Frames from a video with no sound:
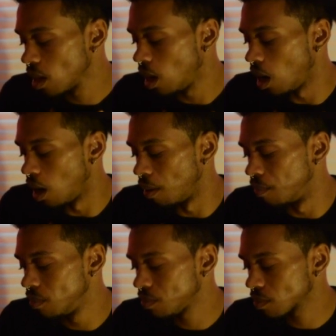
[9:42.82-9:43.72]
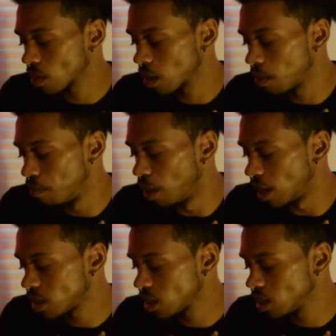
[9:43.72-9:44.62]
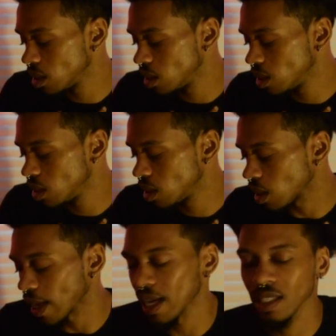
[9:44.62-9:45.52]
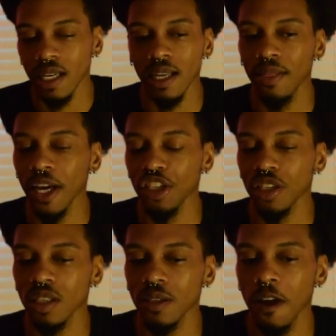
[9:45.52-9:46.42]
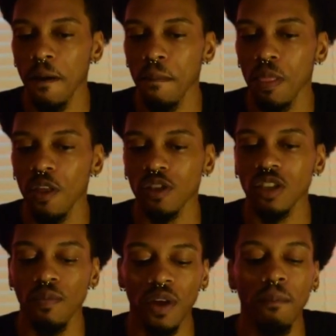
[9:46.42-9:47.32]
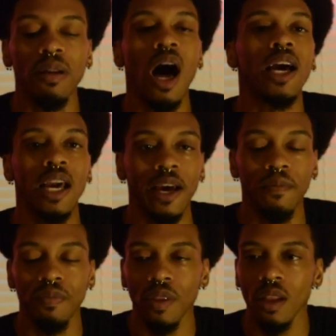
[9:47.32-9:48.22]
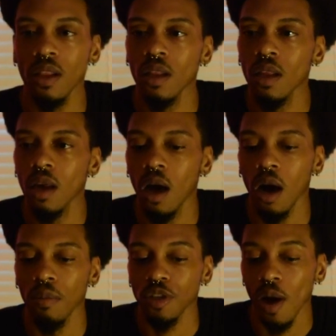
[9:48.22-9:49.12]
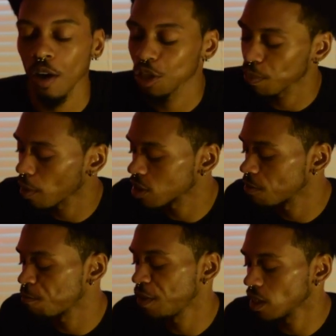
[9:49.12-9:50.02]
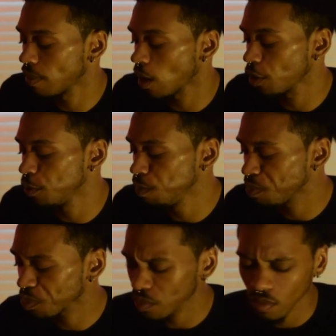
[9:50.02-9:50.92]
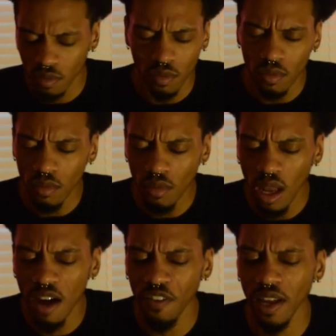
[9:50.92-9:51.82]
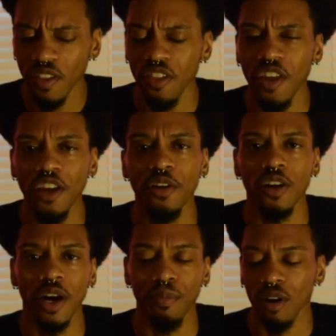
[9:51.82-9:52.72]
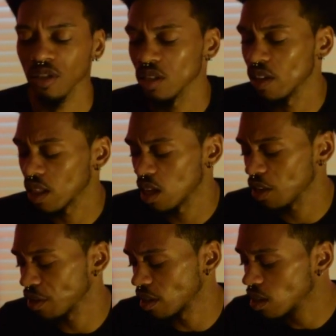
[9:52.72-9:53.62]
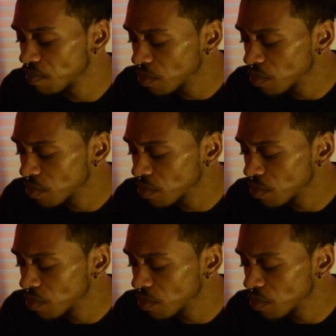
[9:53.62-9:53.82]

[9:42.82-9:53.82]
But like I said, there's something blocking it. So how does your person feel about you? I feel like they think you're a great person. They think you're